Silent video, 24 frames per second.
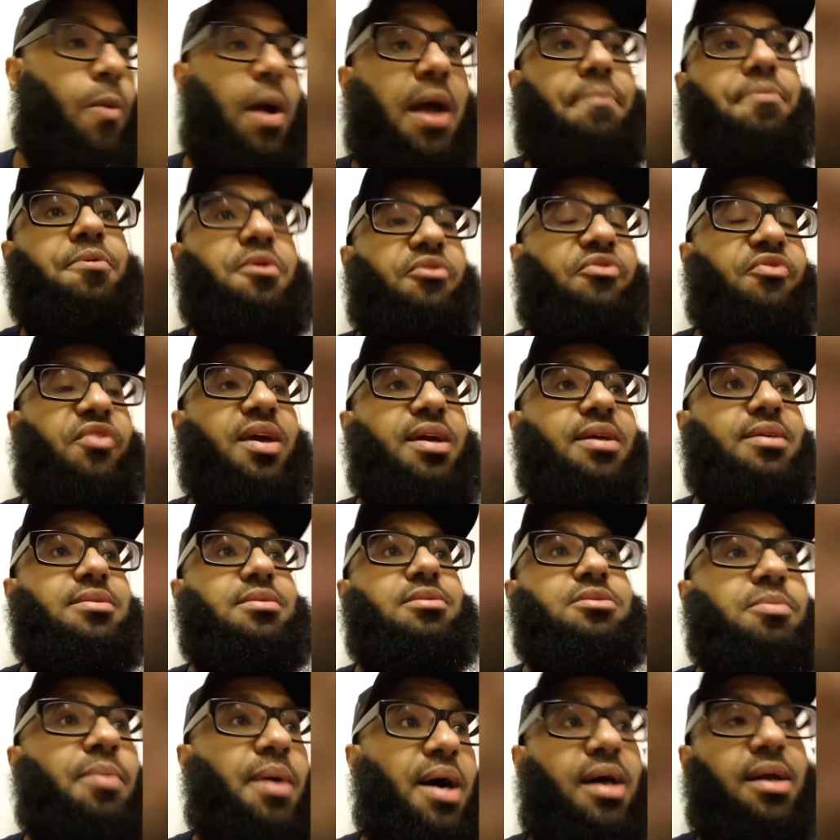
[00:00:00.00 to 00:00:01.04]
Wipe your
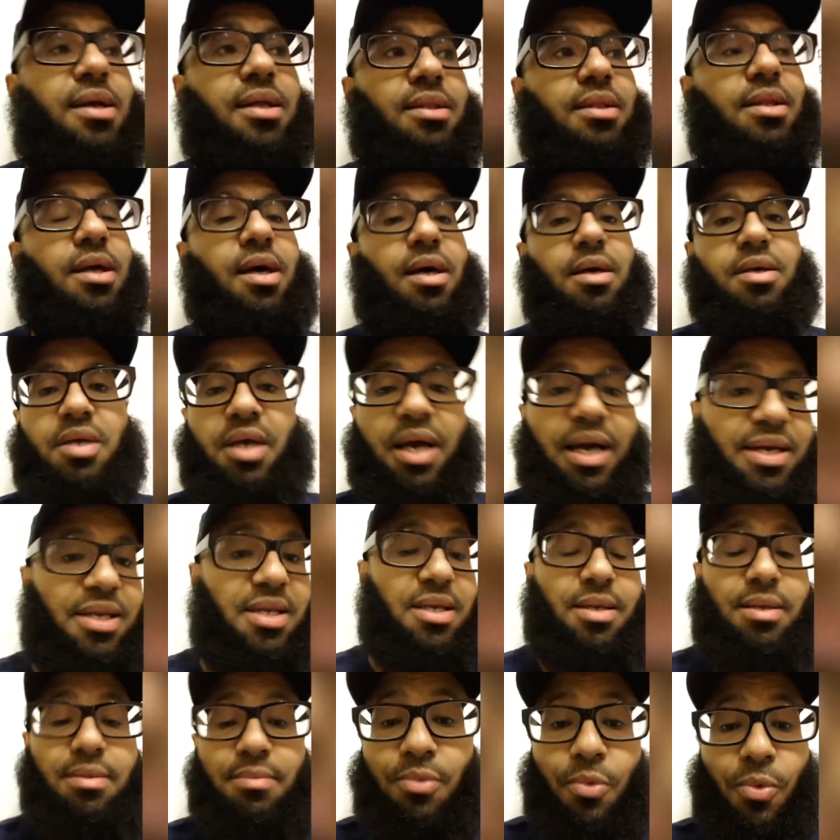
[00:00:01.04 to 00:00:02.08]
face. Subhanallah.
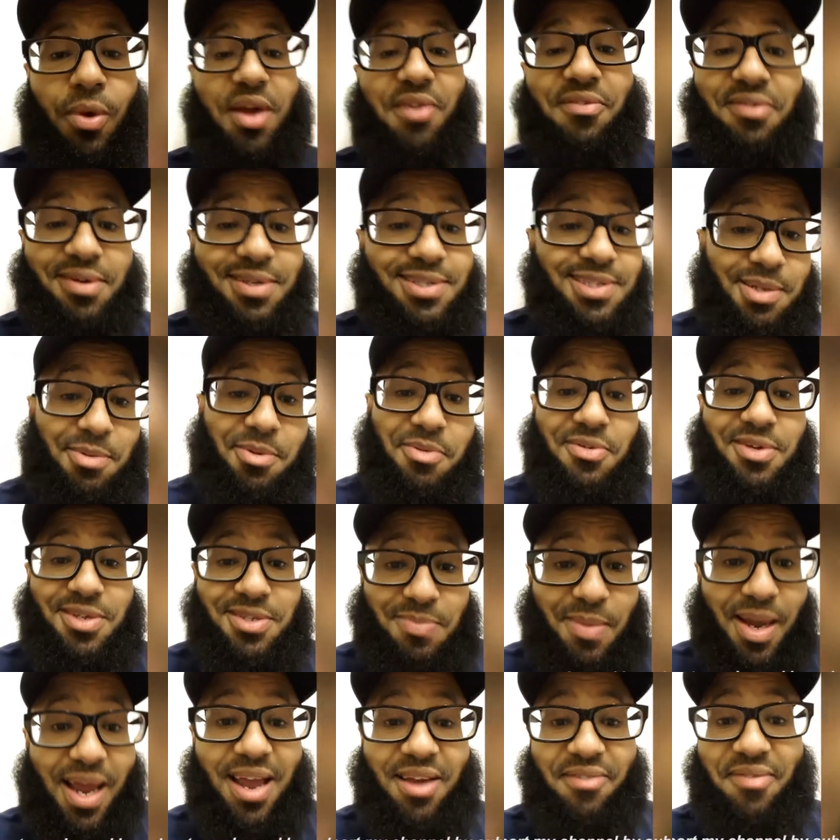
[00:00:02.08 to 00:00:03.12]
Yani, whatever. Some of
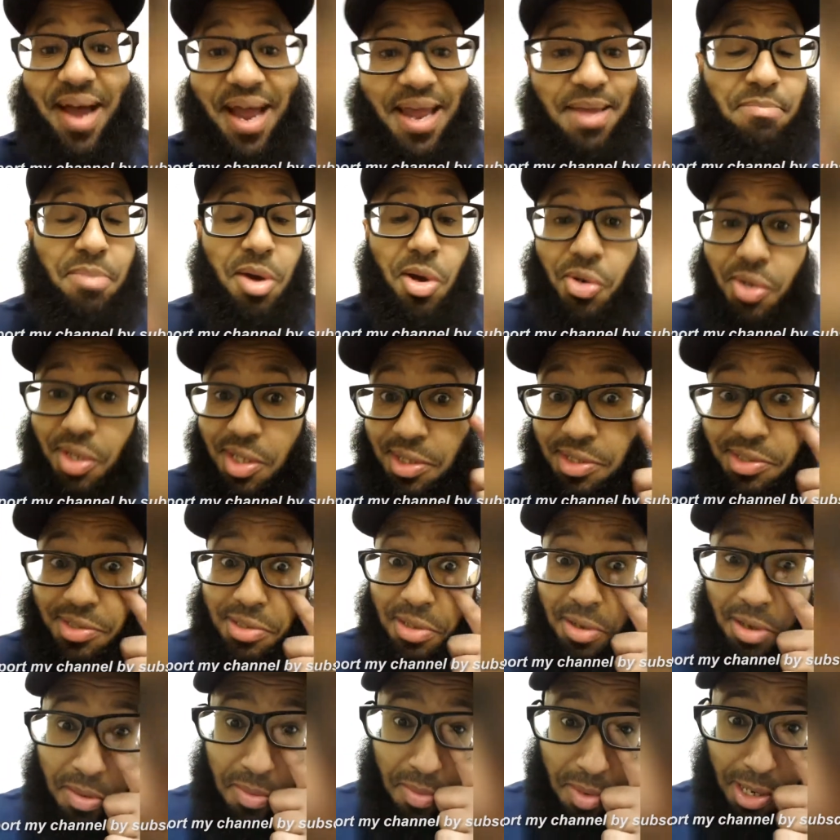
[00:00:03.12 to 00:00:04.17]
us might have eye bogeys.
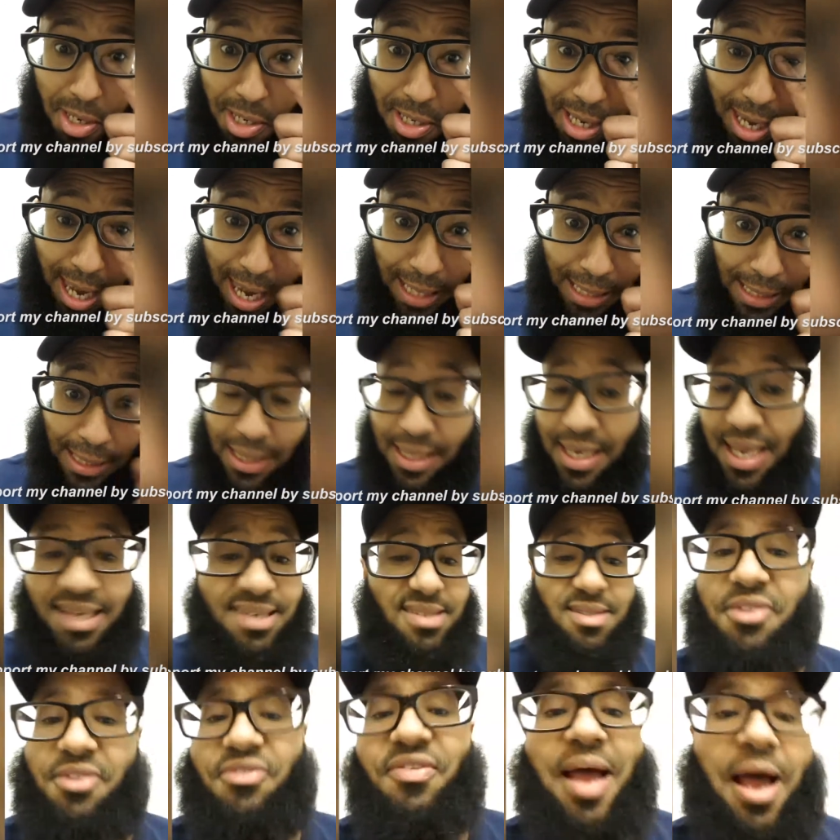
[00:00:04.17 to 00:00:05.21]
You know what I mean? You gotta clean
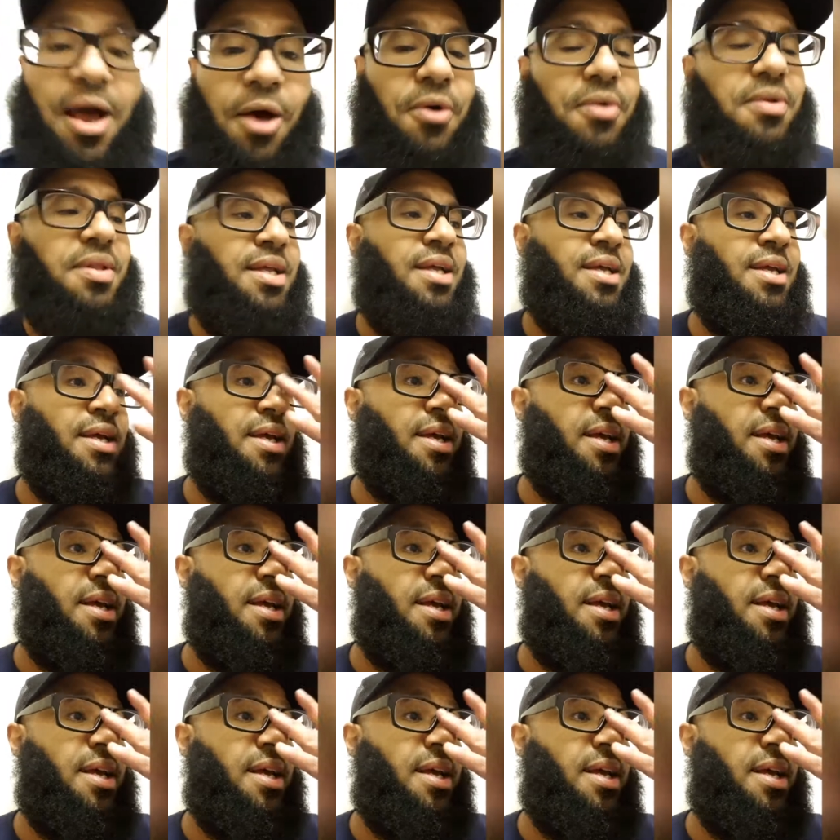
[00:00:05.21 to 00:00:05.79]
stuff out.